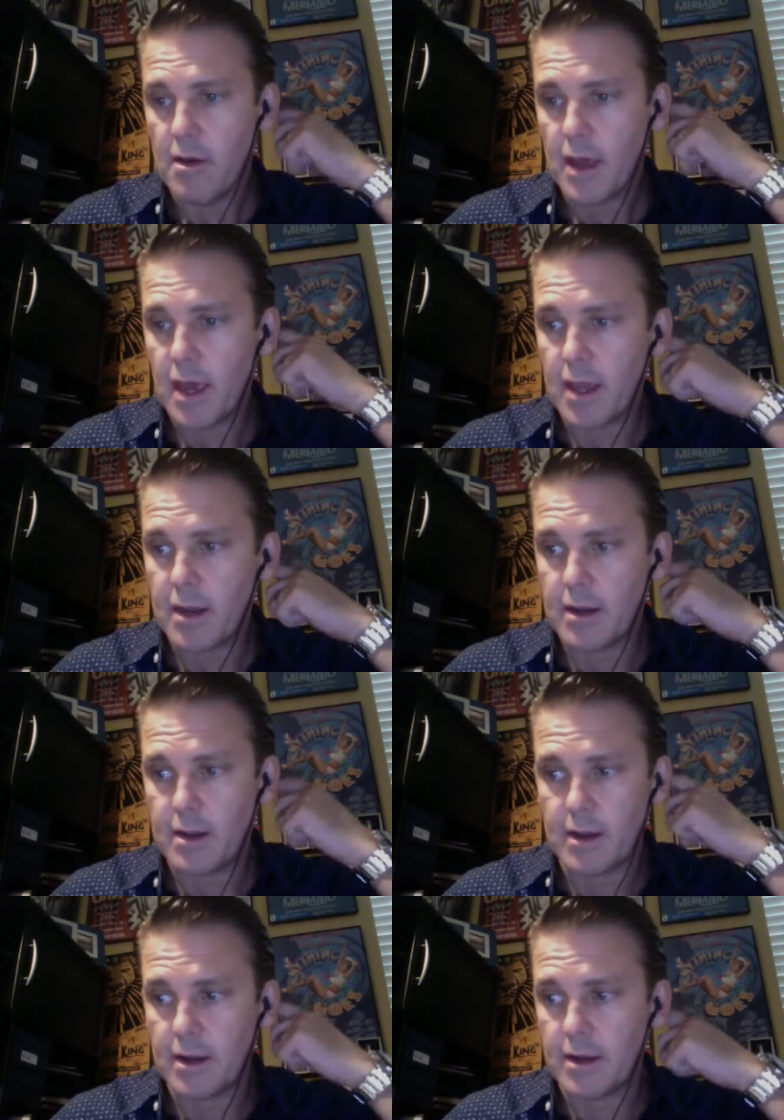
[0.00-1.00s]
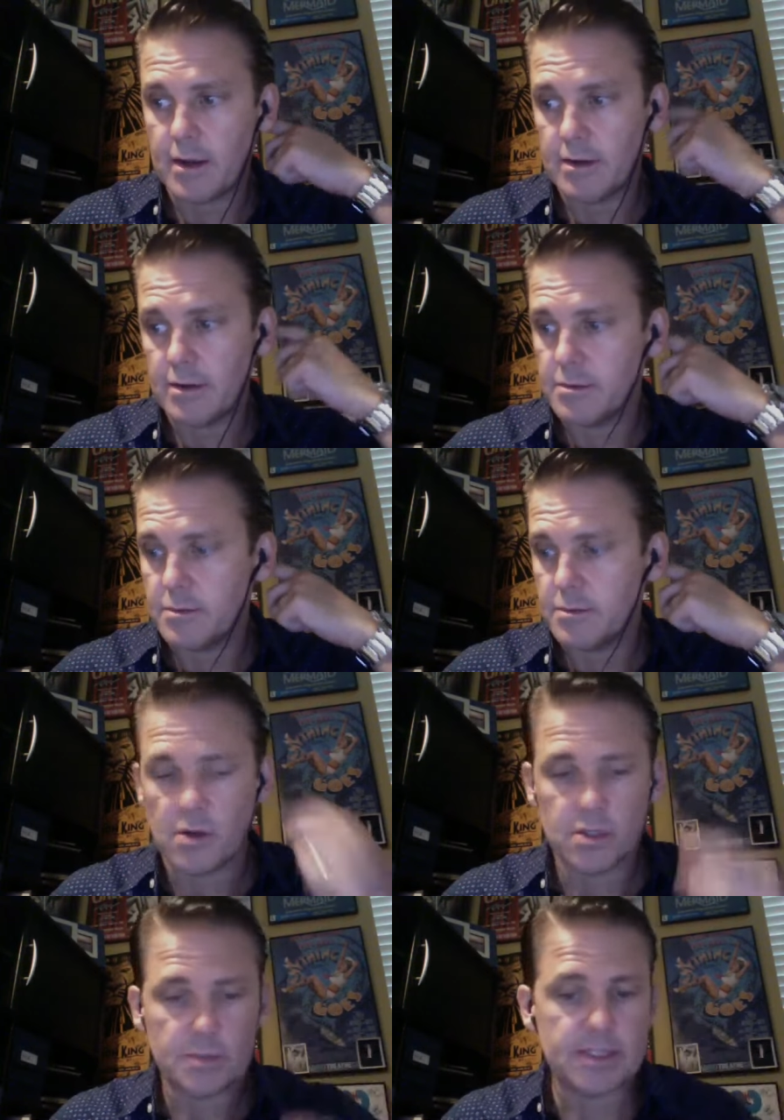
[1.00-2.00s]
and uh, we
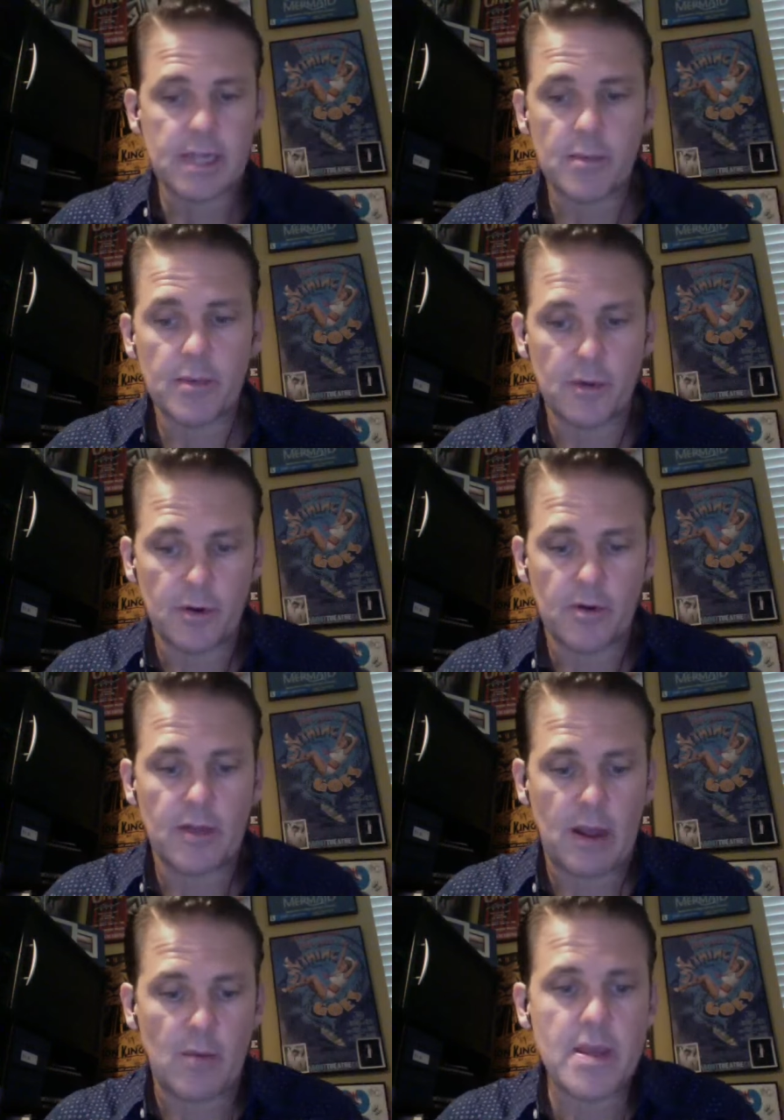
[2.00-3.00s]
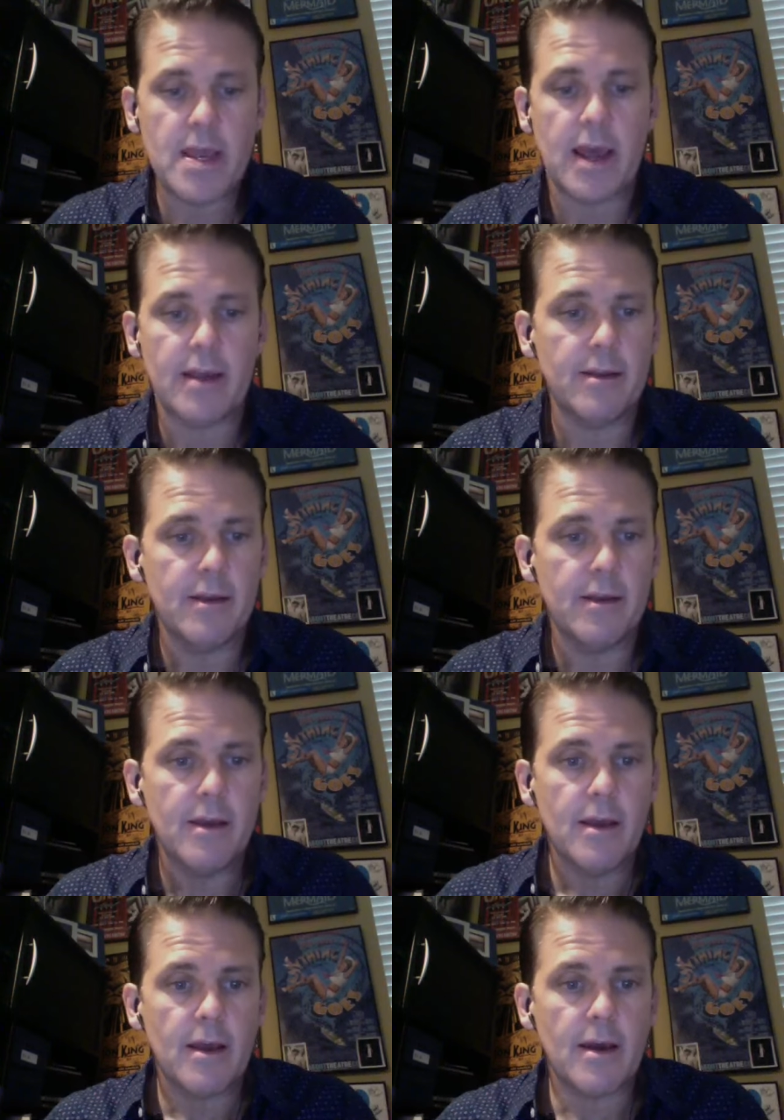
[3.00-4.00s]
all spent time with her that weekend.
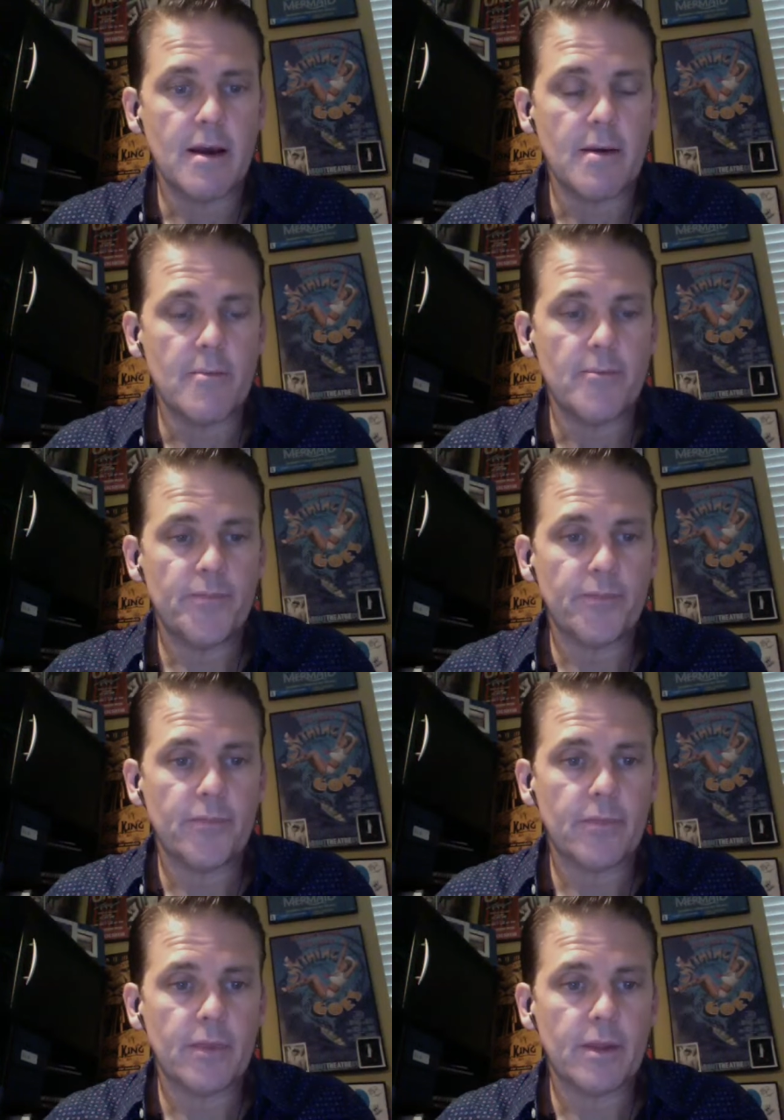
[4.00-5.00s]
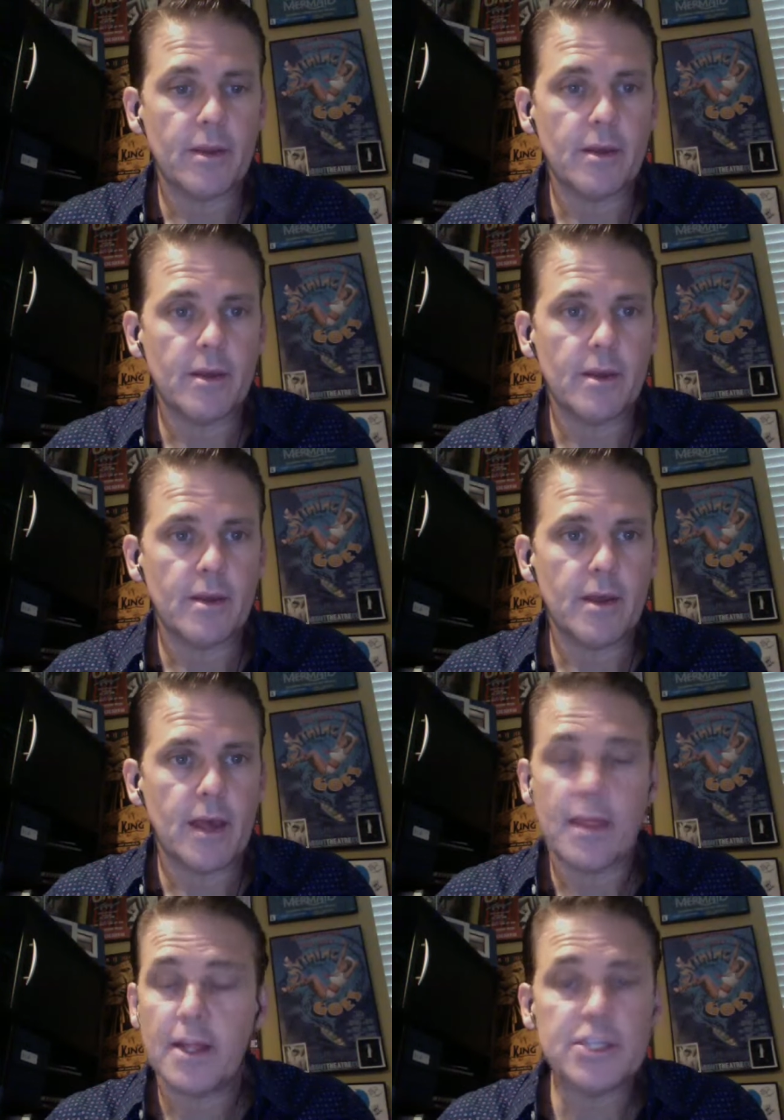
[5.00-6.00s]
Um,
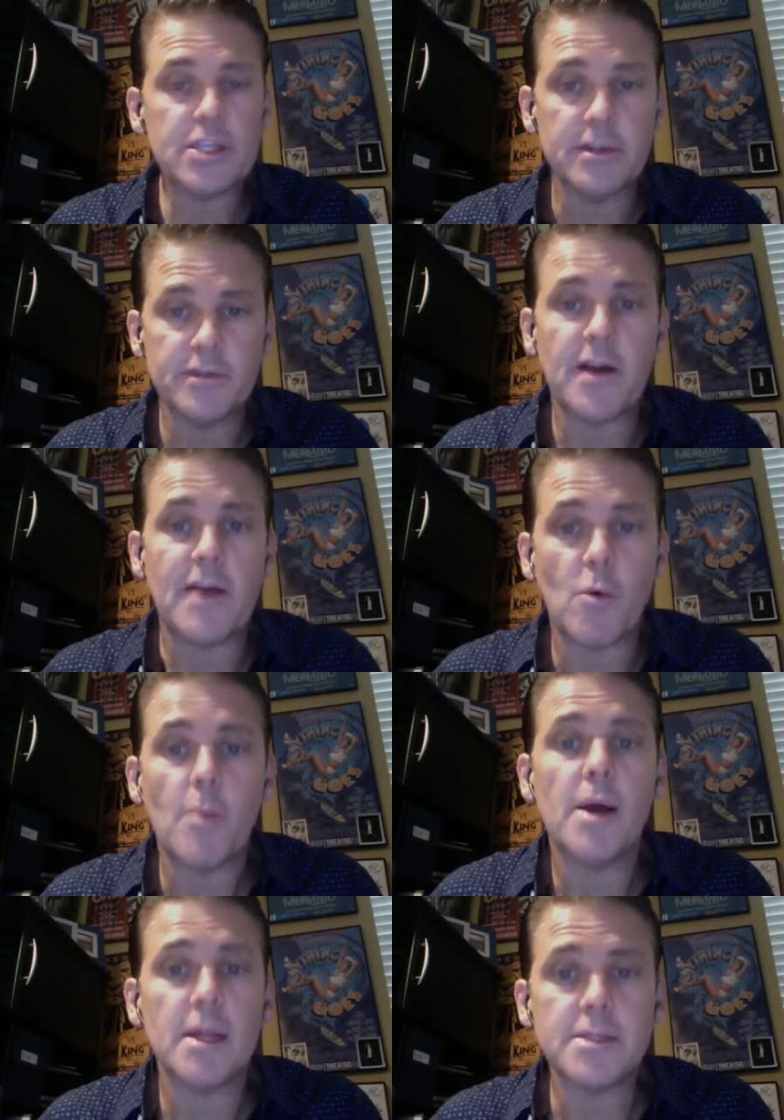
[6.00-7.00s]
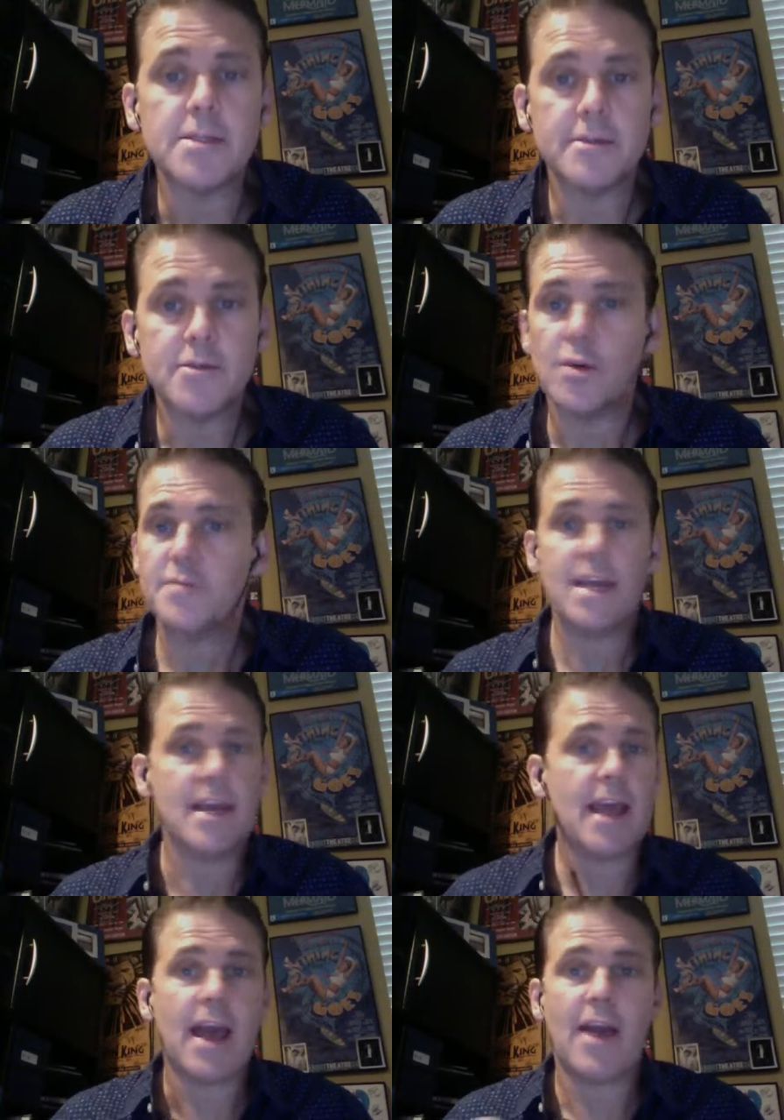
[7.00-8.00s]
and then she lived five more months, sort of
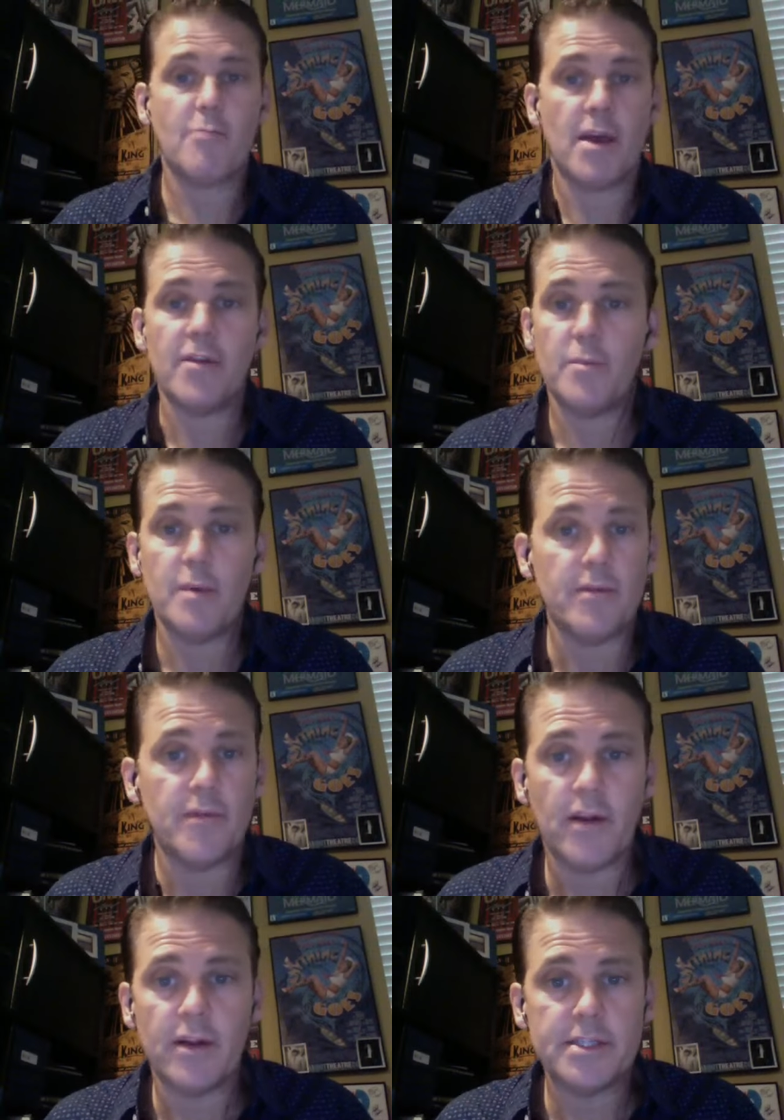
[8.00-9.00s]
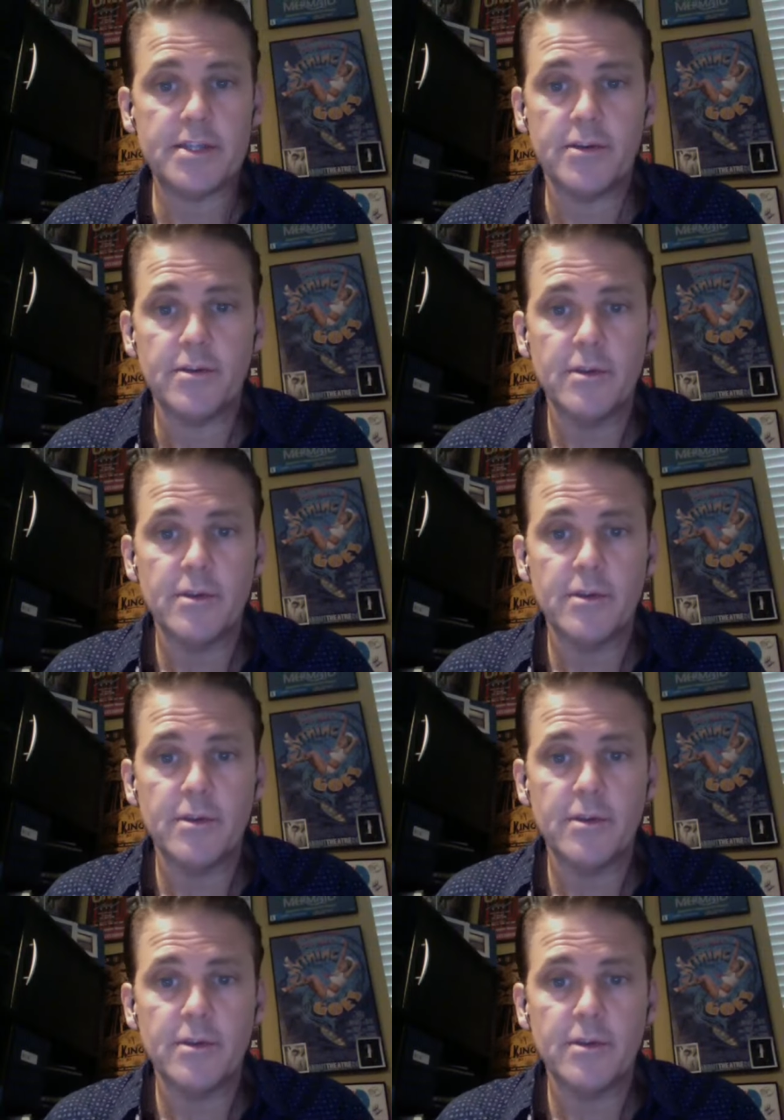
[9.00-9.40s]
taking half breaths, but very still